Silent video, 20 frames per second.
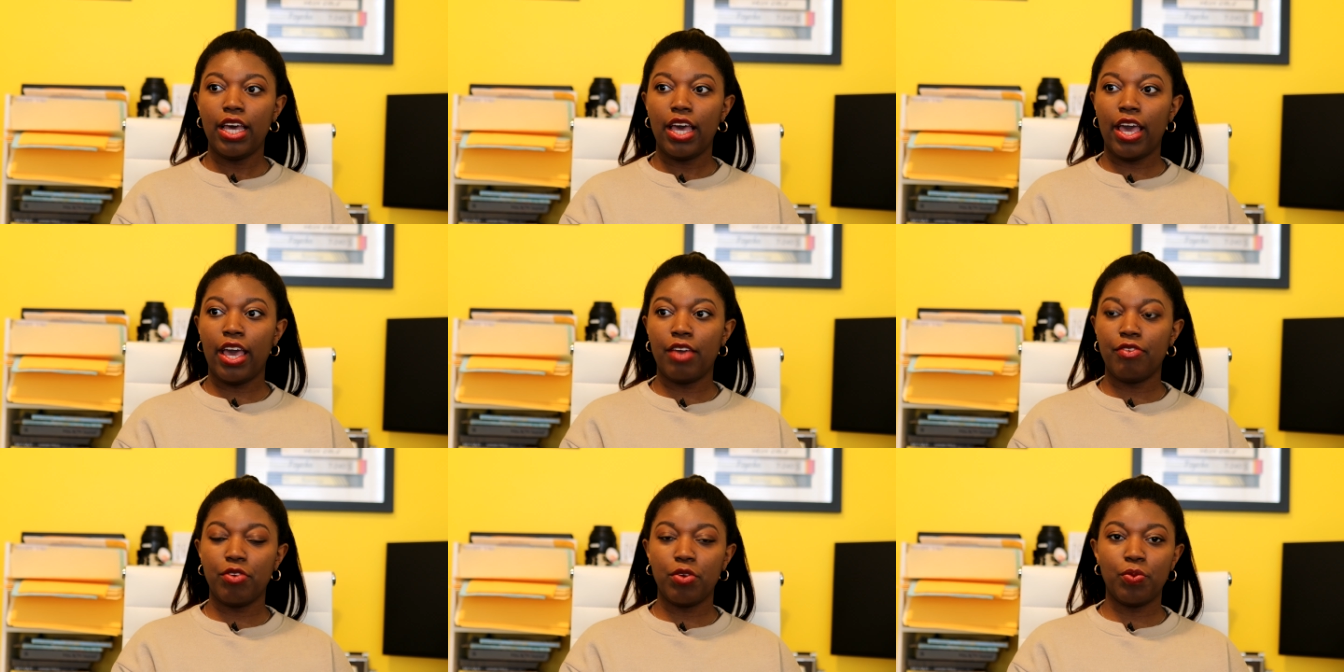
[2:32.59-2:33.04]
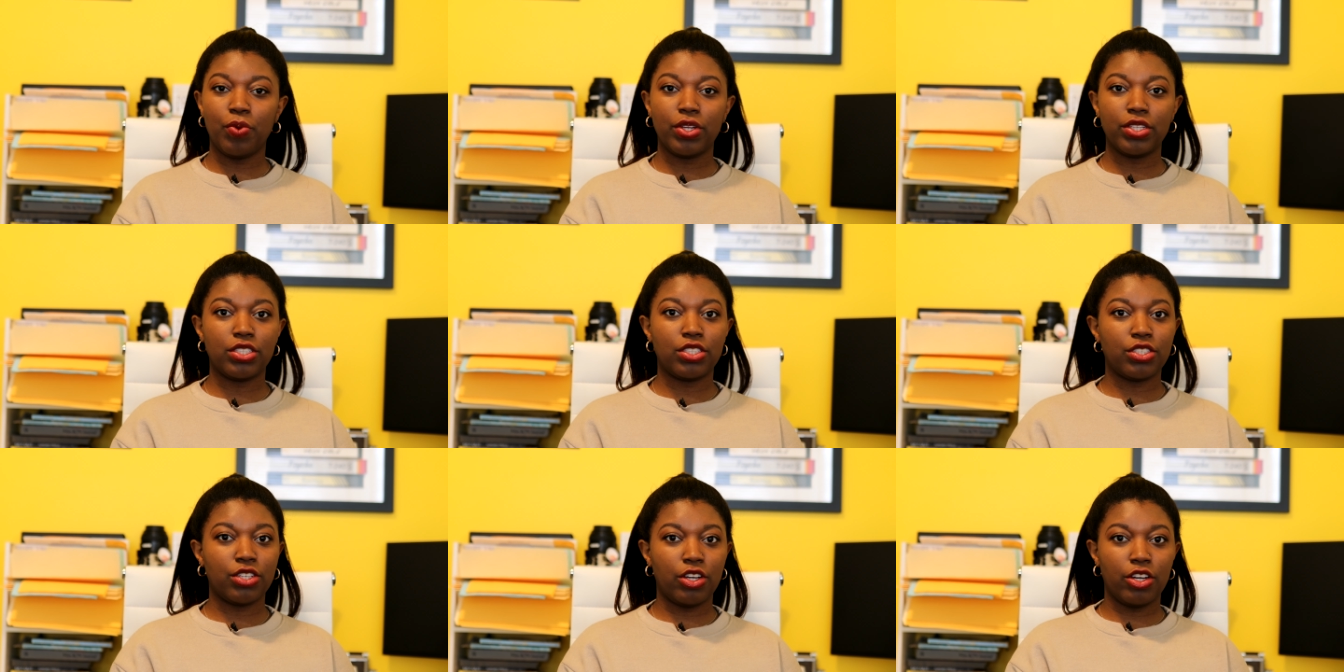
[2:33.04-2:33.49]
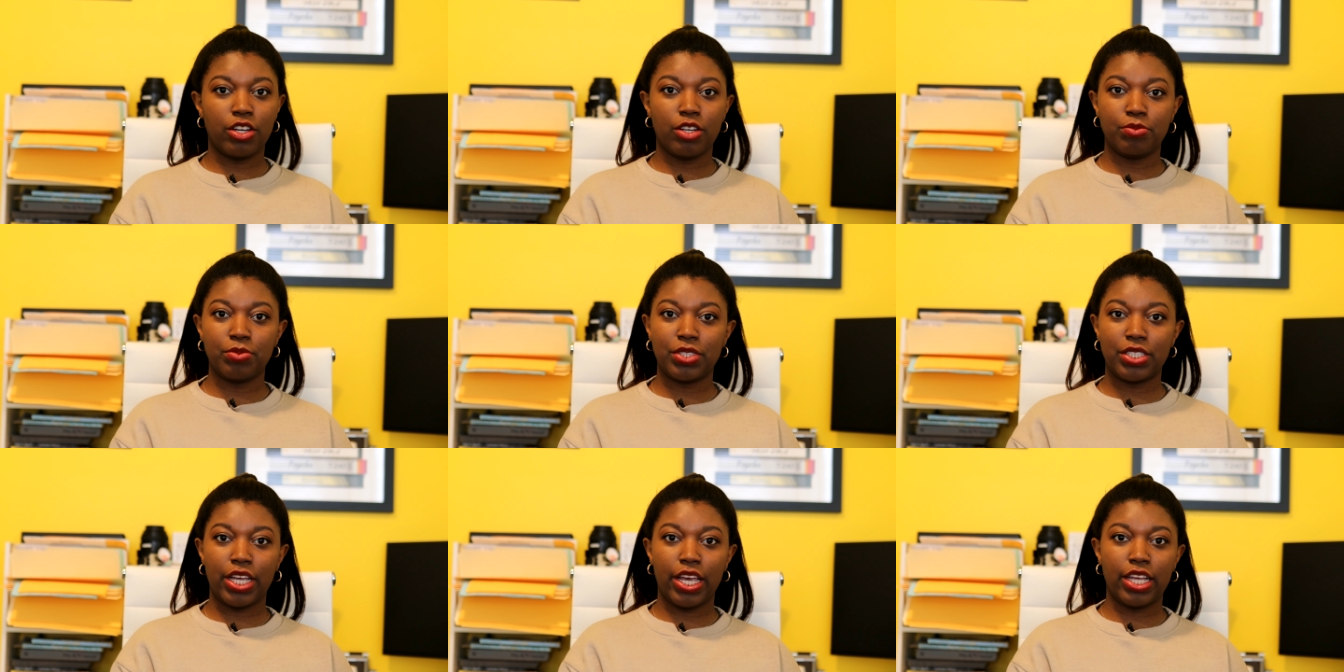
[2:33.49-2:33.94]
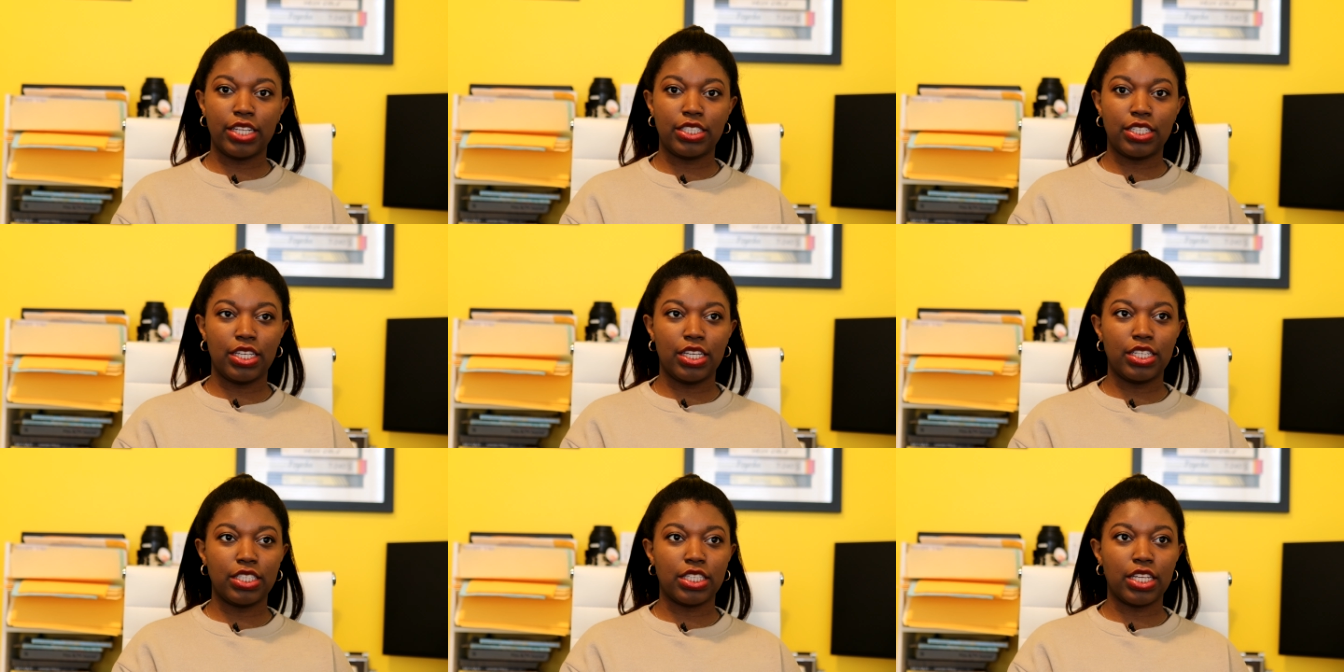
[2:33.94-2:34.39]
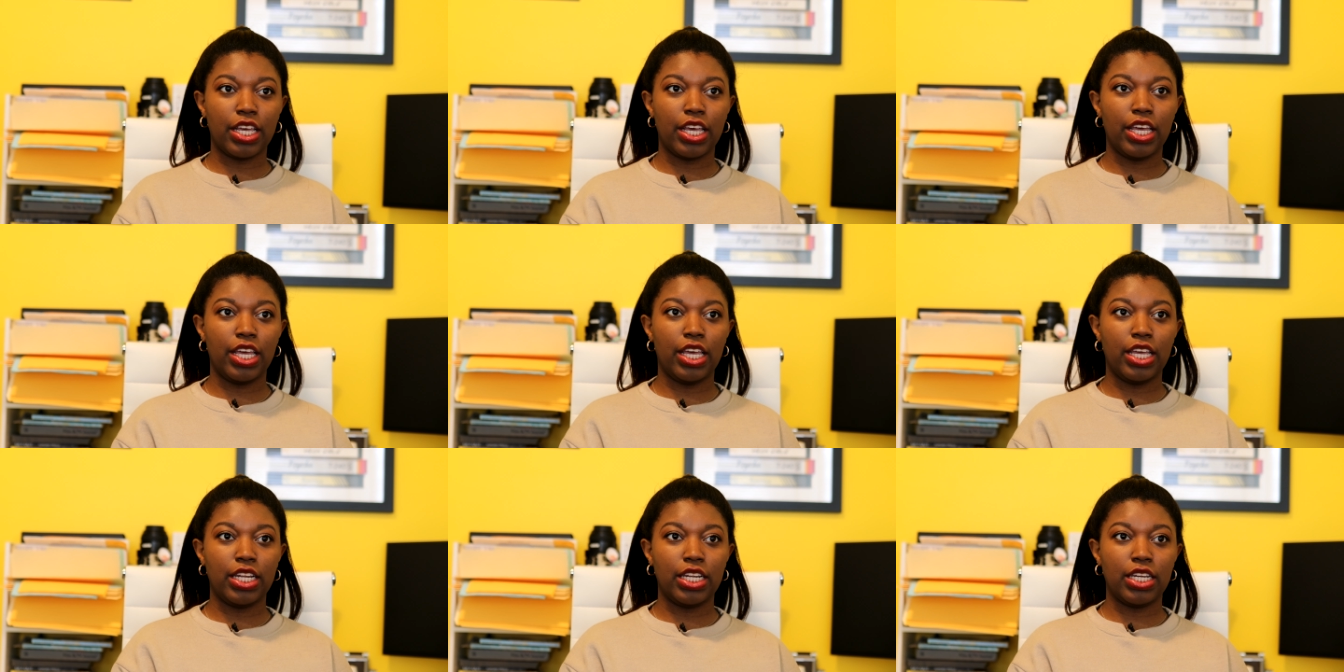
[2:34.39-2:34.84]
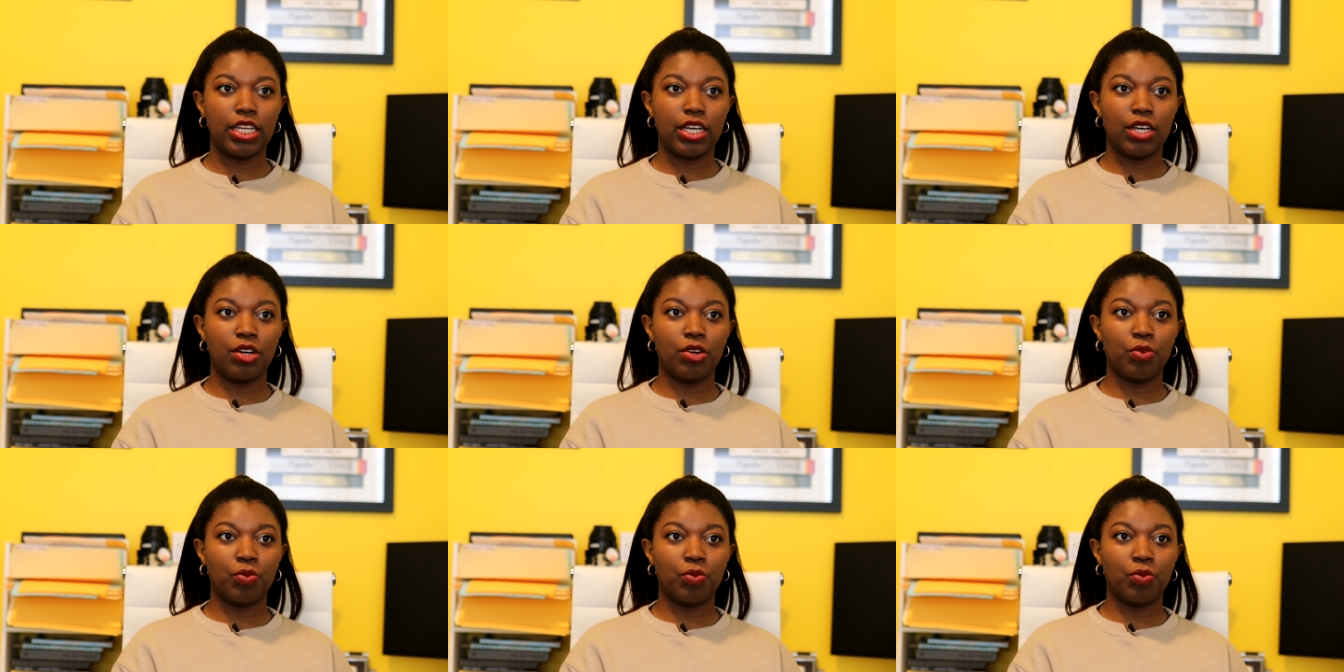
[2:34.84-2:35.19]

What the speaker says: everyone's circumstances and